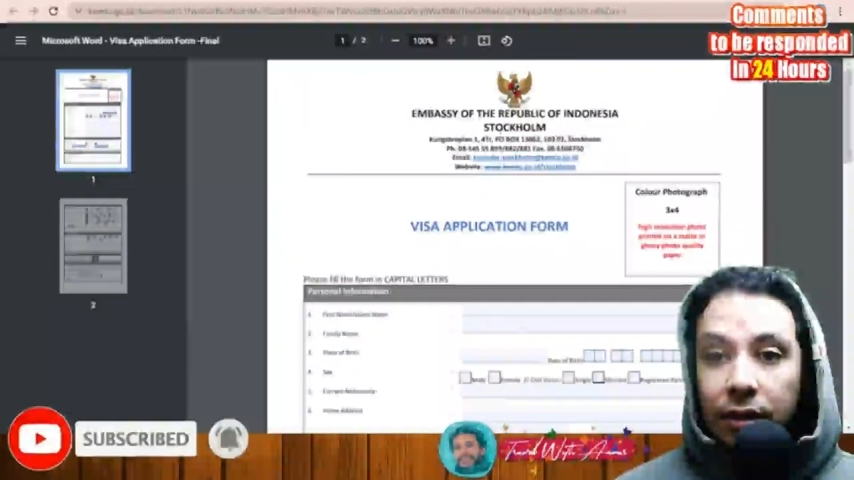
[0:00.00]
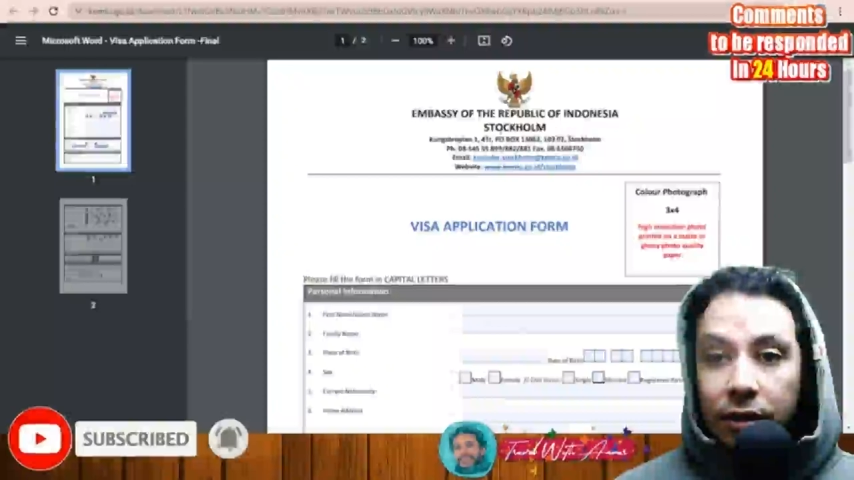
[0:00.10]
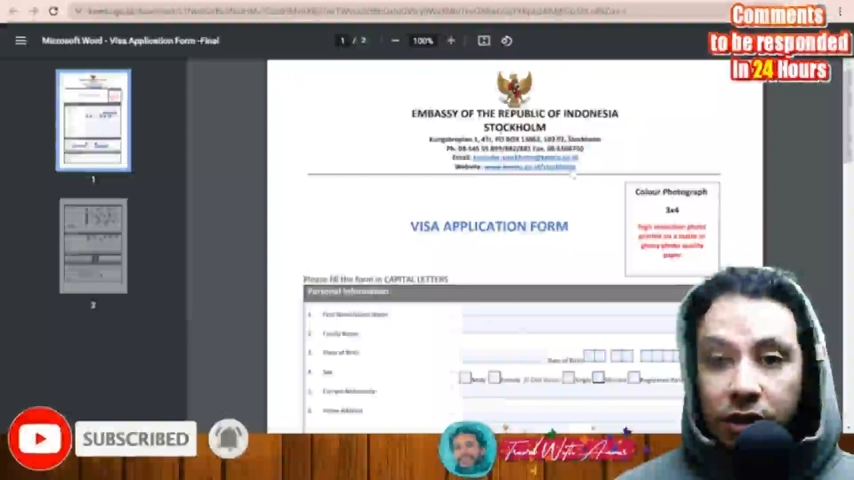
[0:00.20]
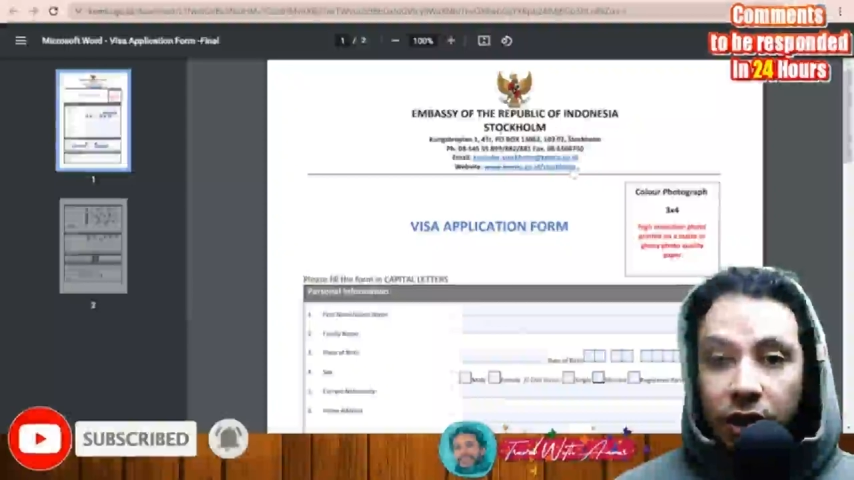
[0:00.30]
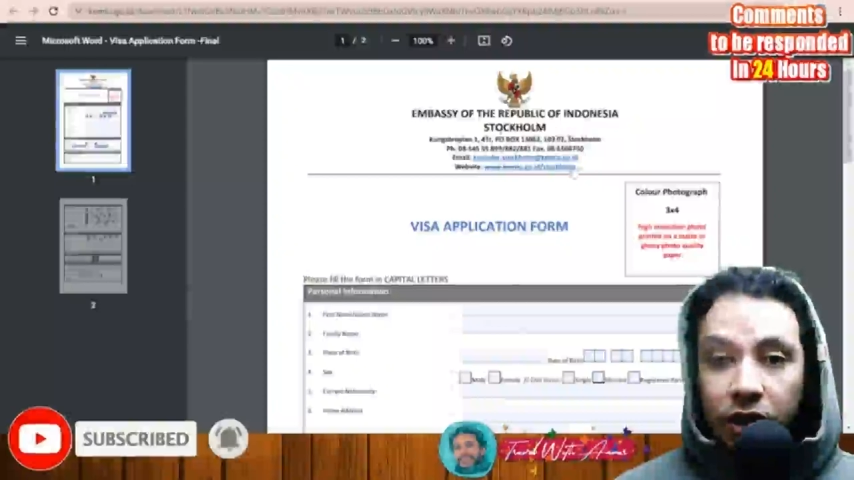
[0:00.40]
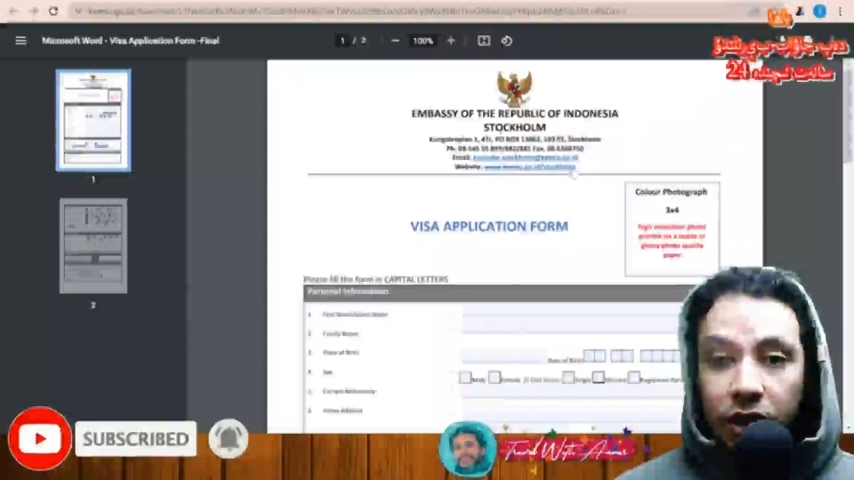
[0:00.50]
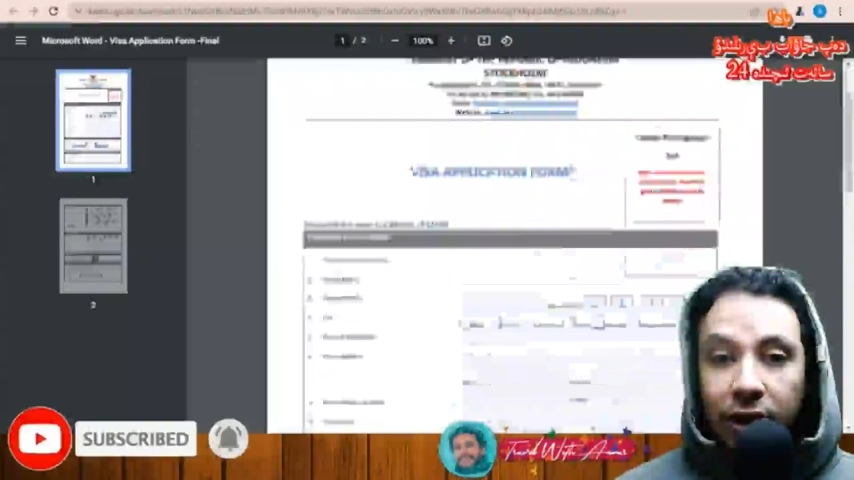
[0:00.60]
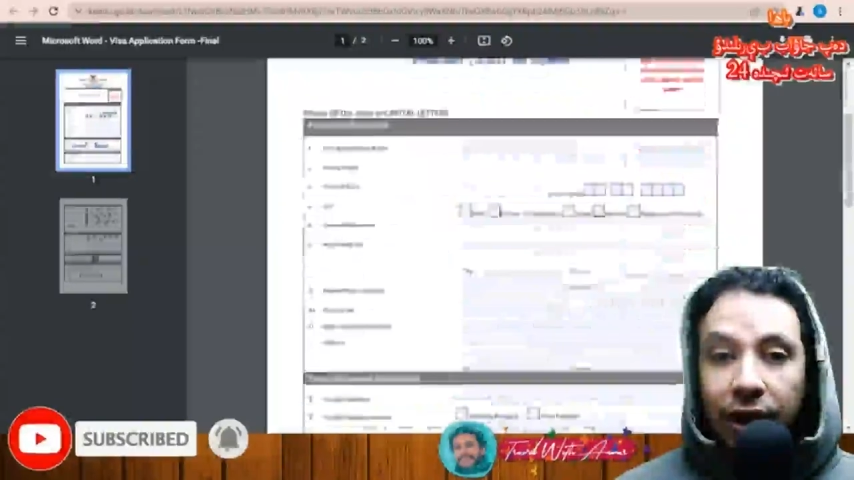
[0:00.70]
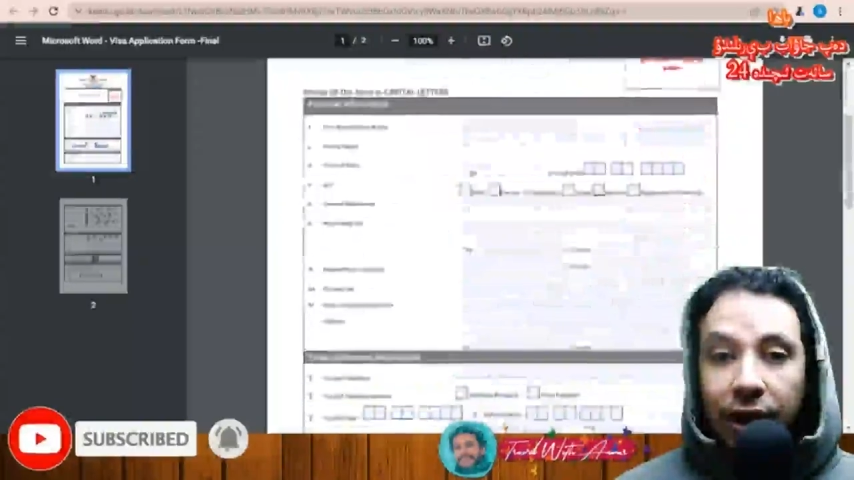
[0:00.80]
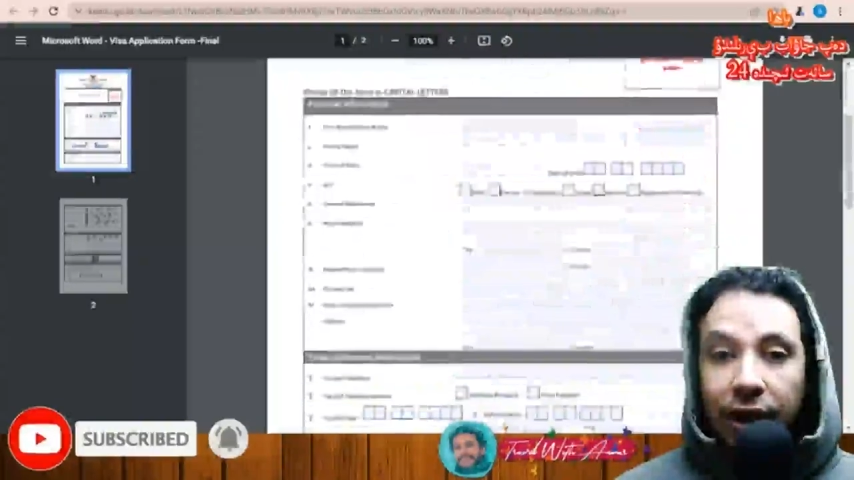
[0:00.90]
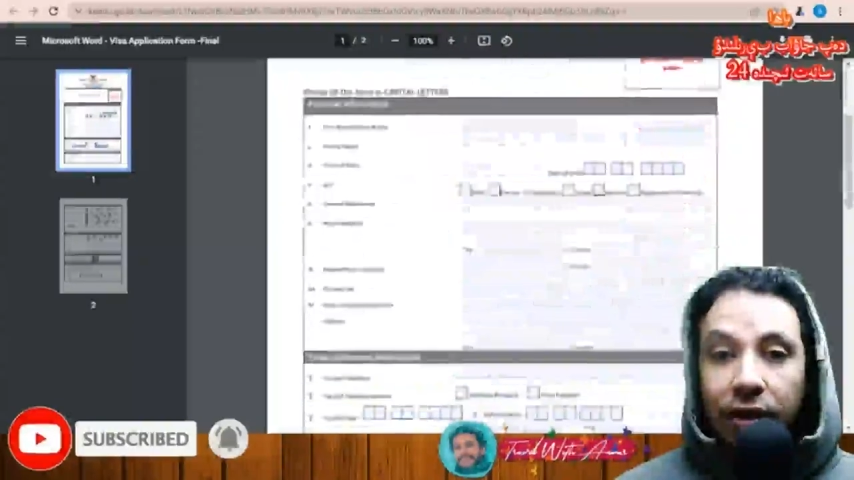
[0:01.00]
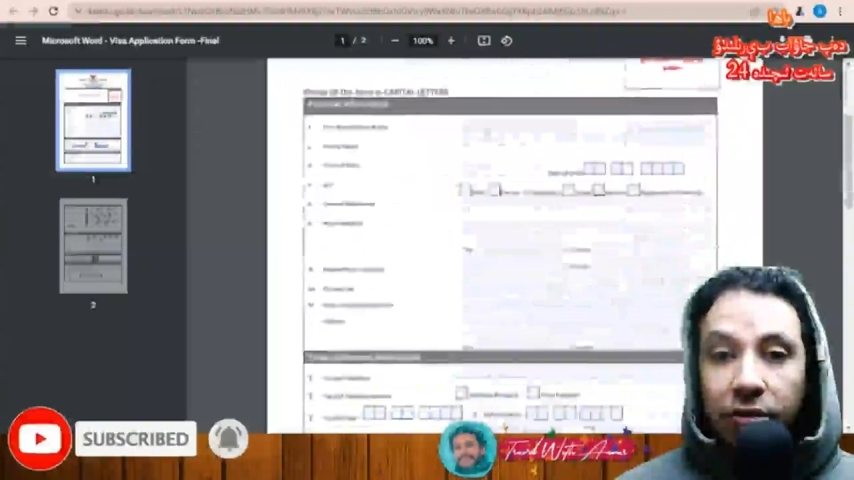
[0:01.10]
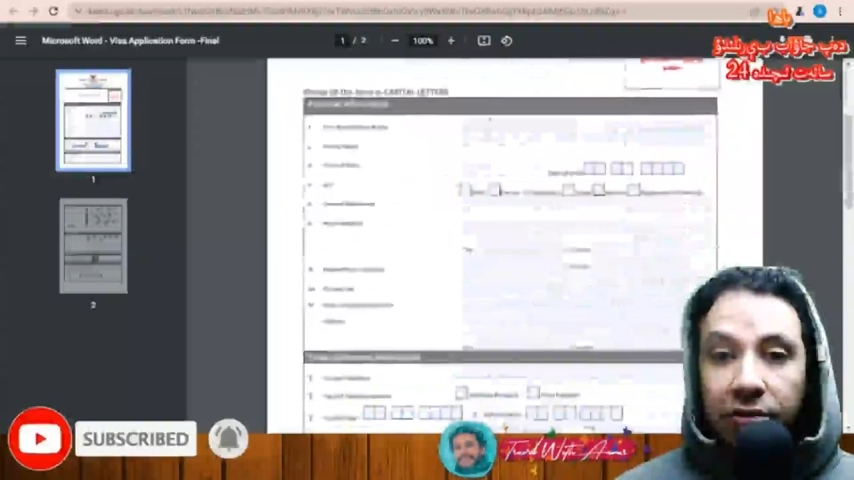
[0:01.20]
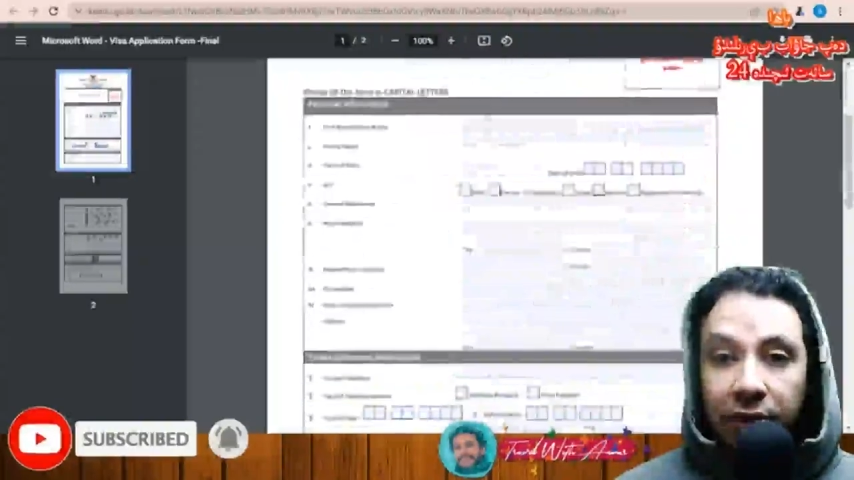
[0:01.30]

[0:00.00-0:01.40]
this section and to